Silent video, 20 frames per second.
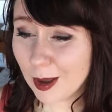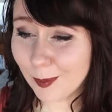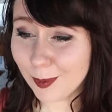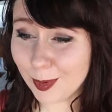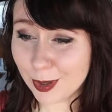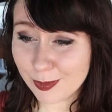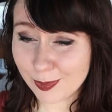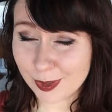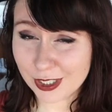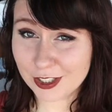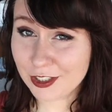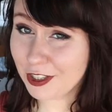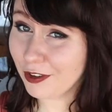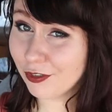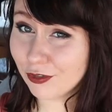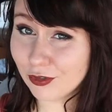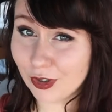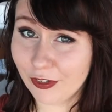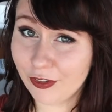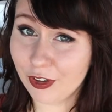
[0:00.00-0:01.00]
but because
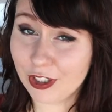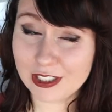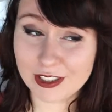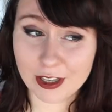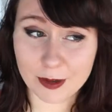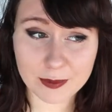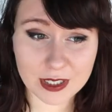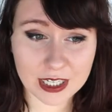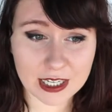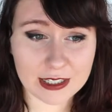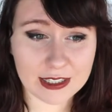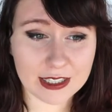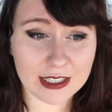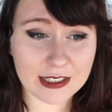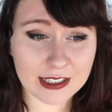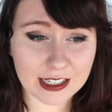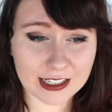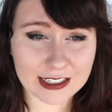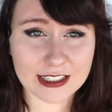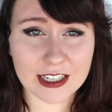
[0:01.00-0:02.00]
of traffic some days
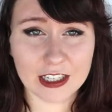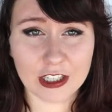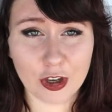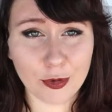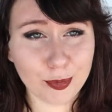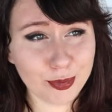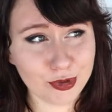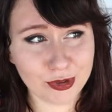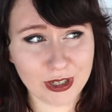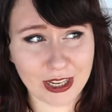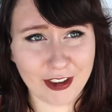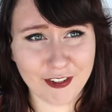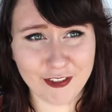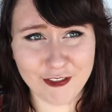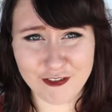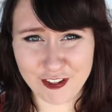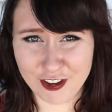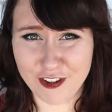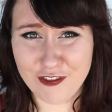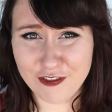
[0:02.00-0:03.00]
it can take up to like
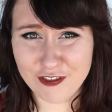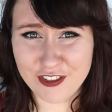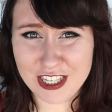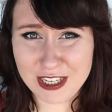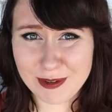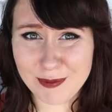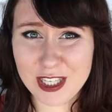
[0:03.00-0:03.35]
50